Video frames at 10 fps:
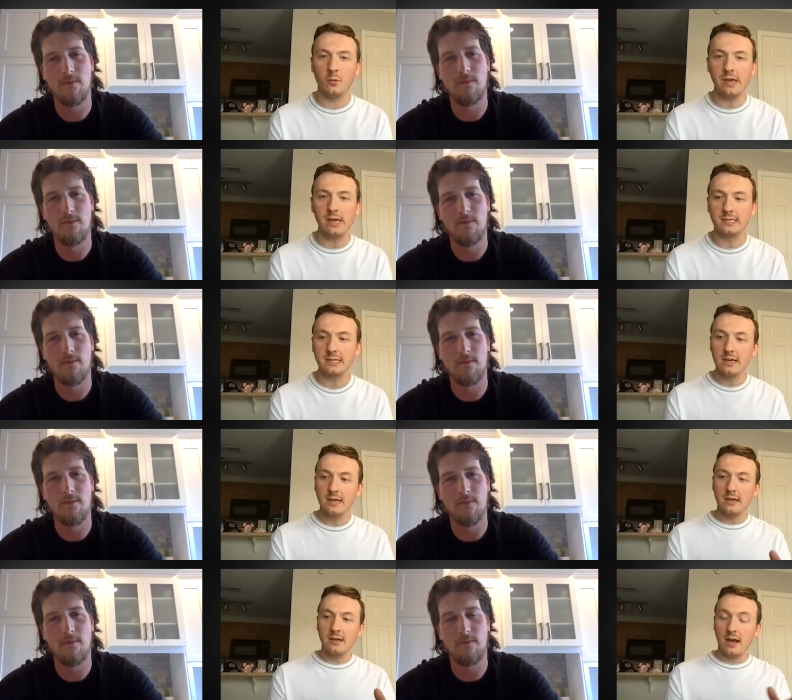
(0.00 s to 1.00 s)
Speaker 1: of weeks.
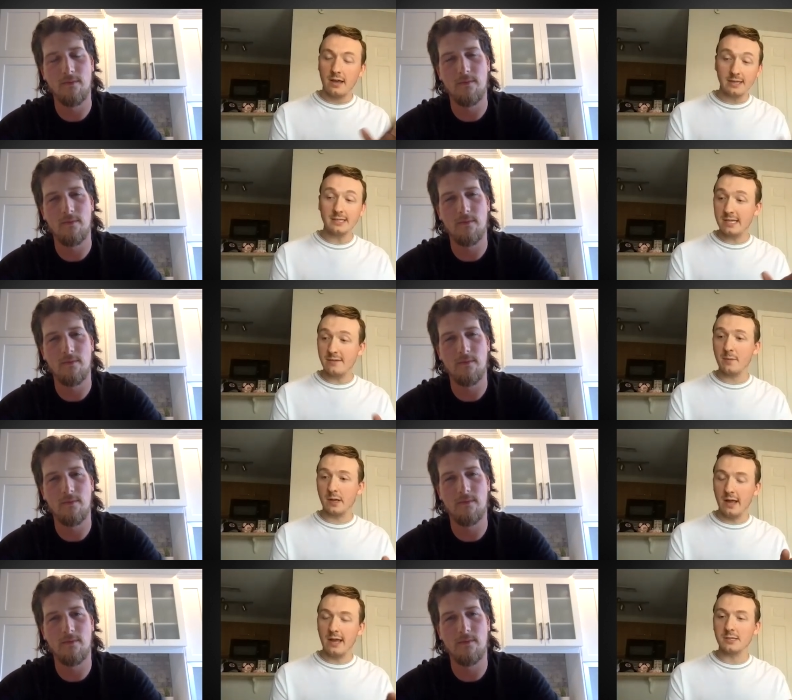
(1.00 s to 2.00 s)
I think Stephen
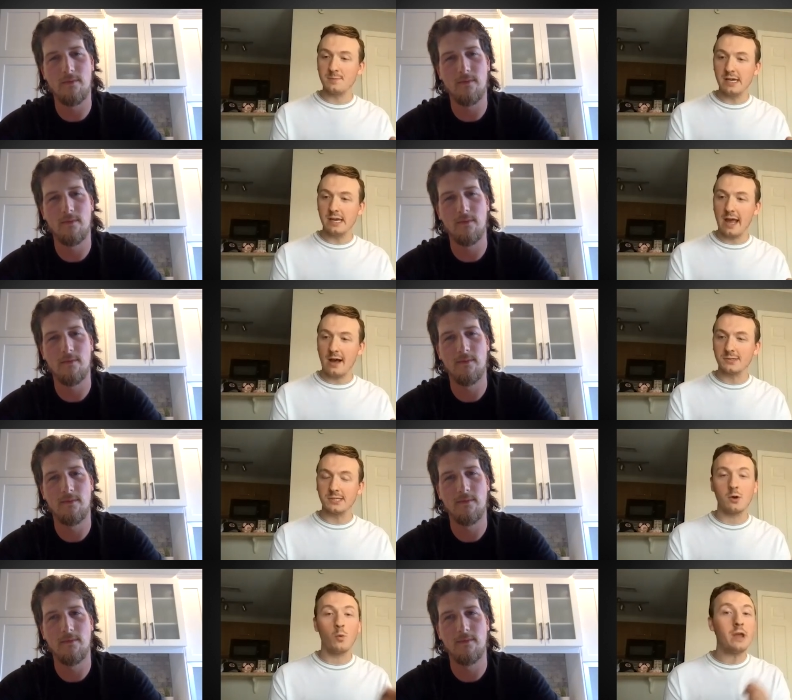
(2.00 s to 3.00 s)
McLean is being announced
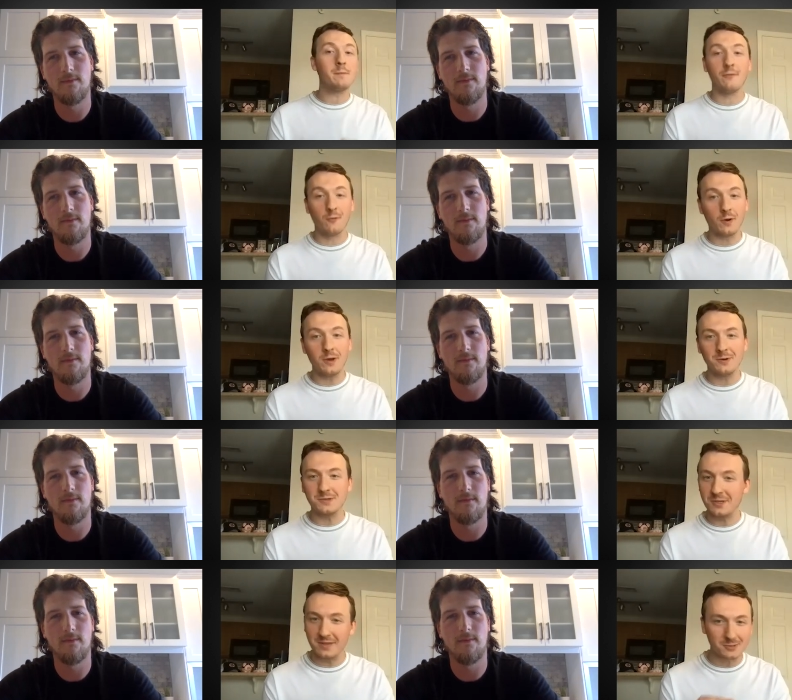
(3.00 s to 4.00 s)
like a week before you,
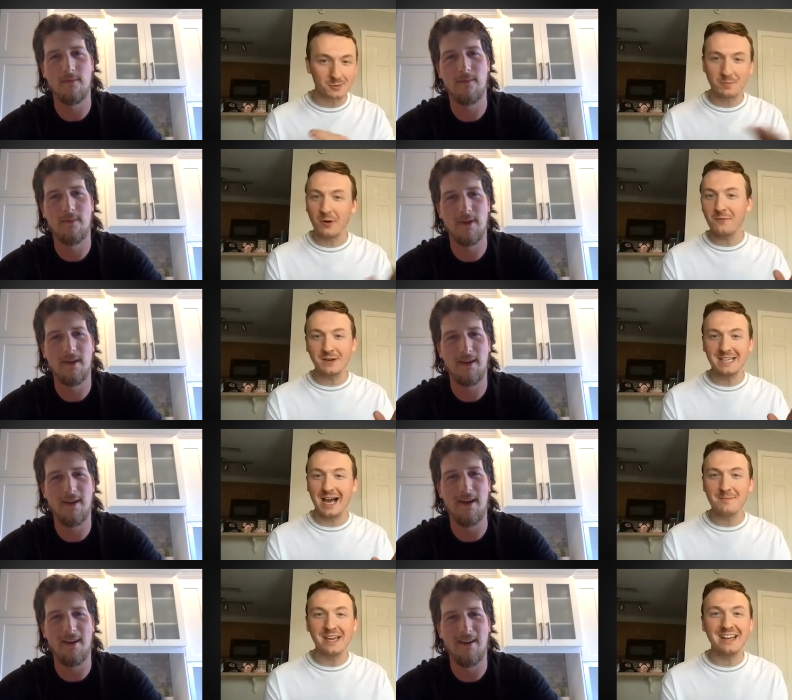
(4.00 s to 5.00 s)
so this was perfect
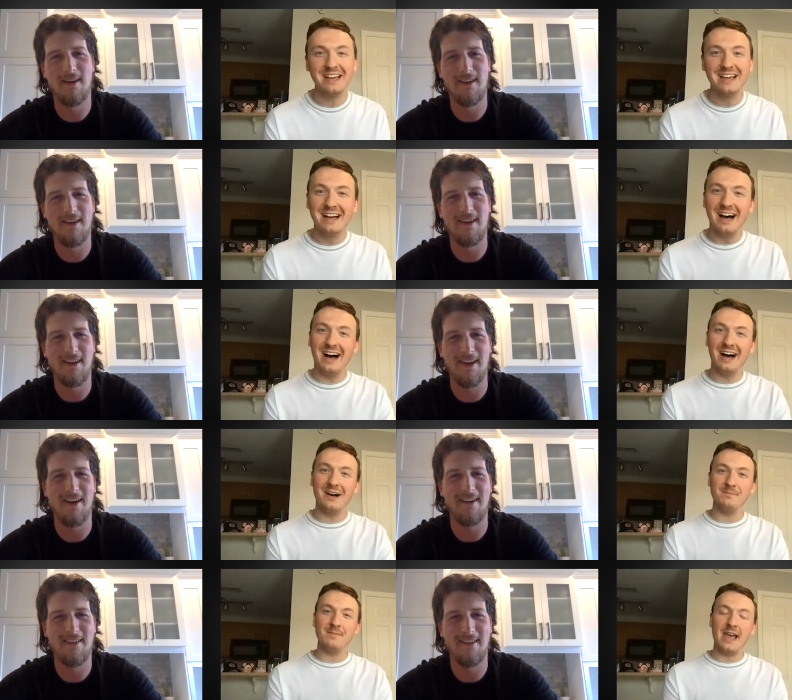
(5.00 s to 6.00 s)
timing.
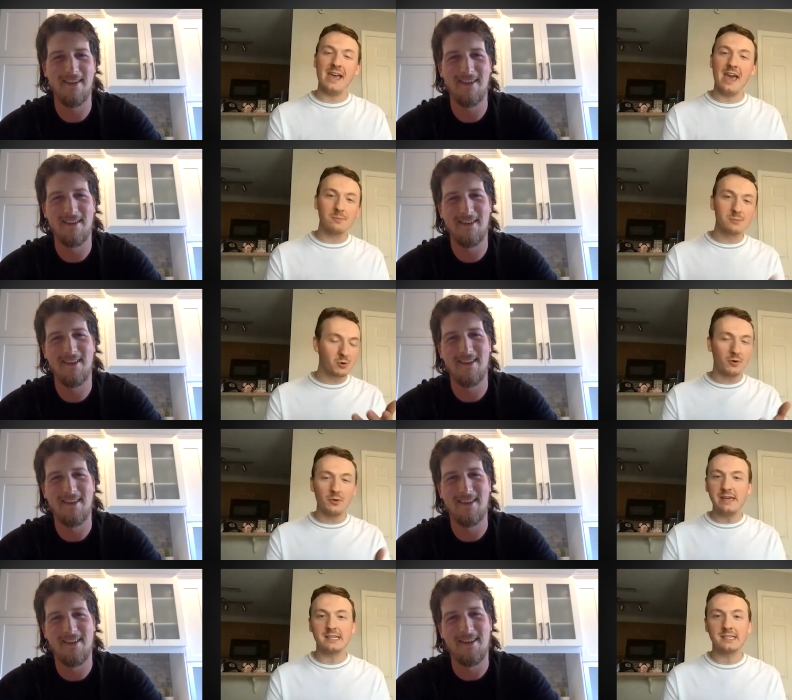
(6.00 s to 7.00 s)
Um, and, and, I'm sure it'll
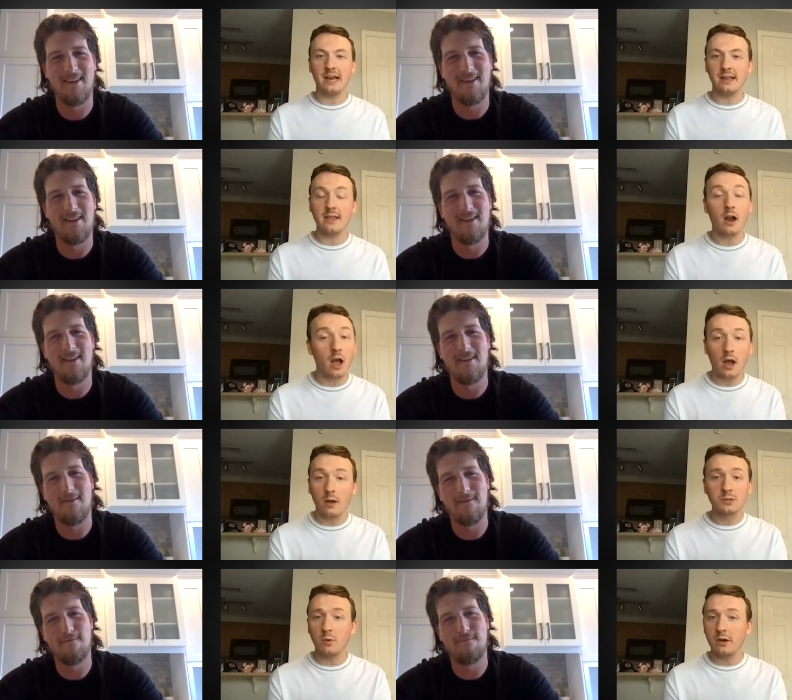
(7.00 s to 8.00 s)
be exciting there. I, I
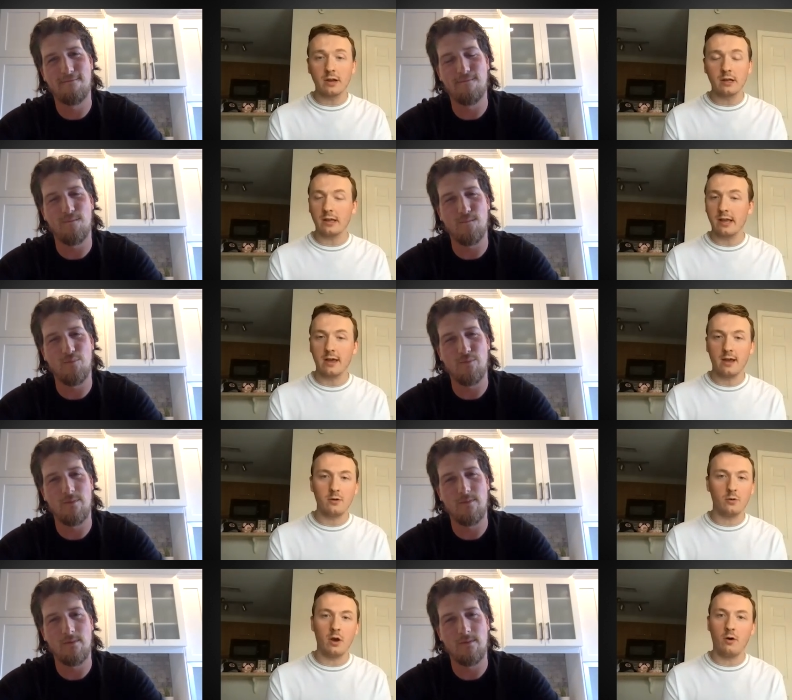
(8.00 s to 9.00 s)
was wondering, like, I, I,
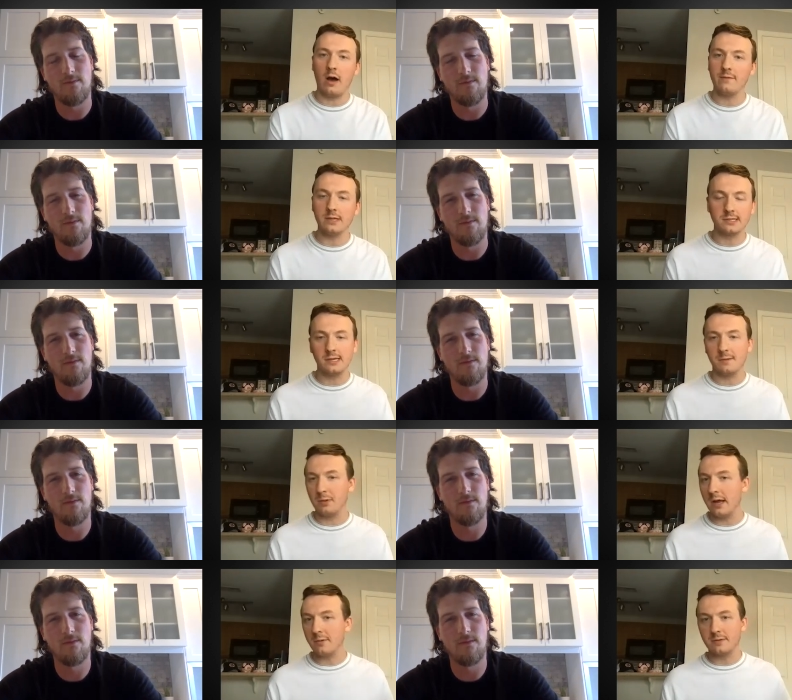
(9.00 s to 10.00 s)
don't know. Obviously, you
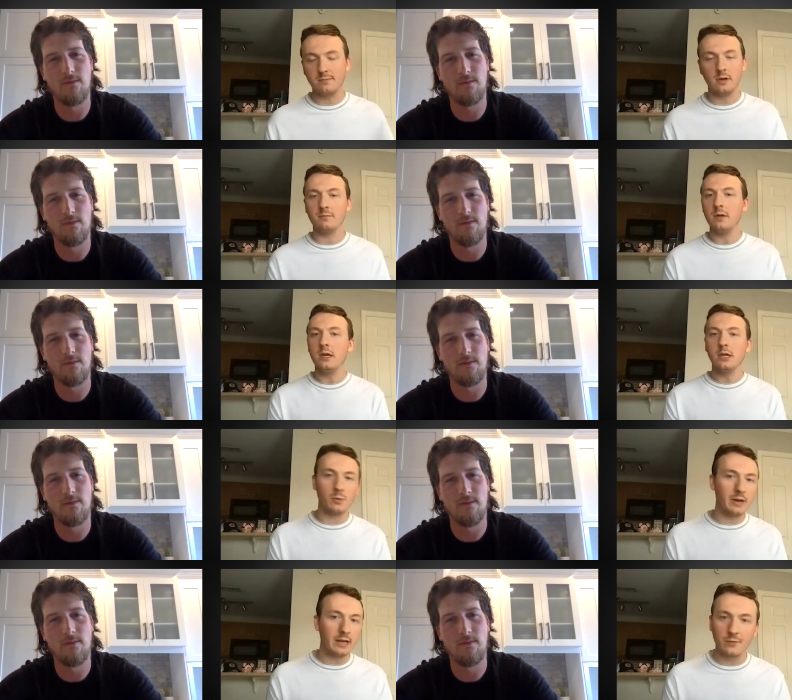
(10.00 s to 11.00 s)
play with you know
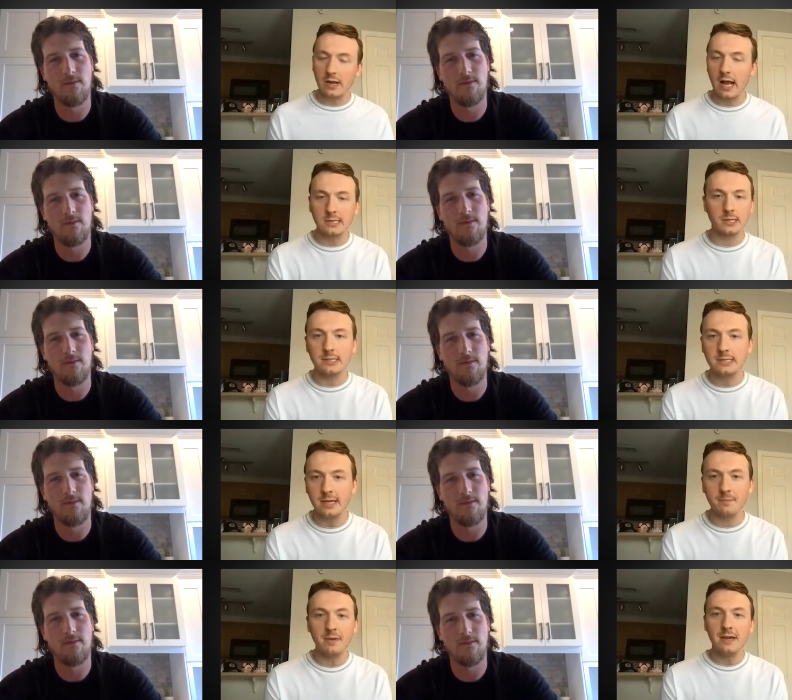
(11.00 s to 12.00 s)
20 different guys on a
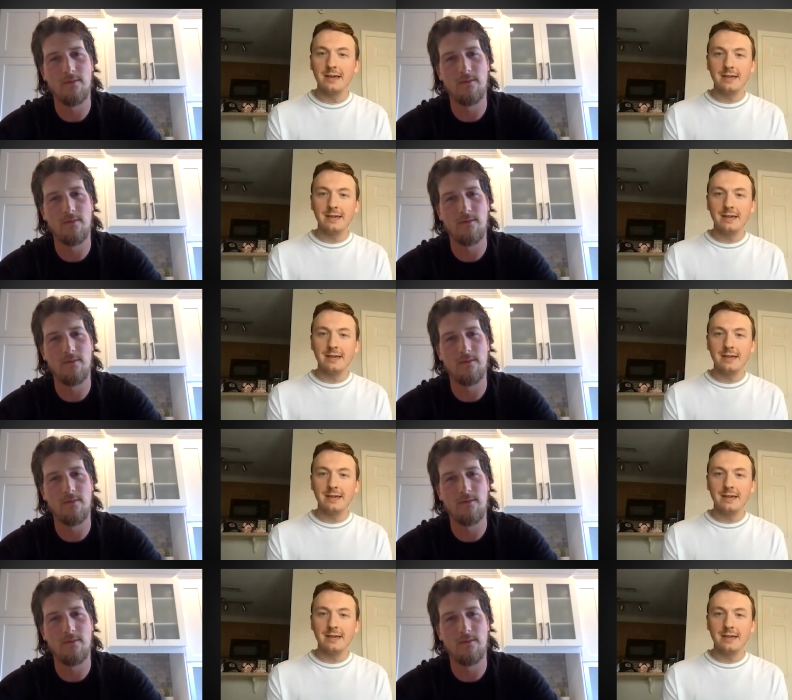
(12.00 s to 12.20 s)
team.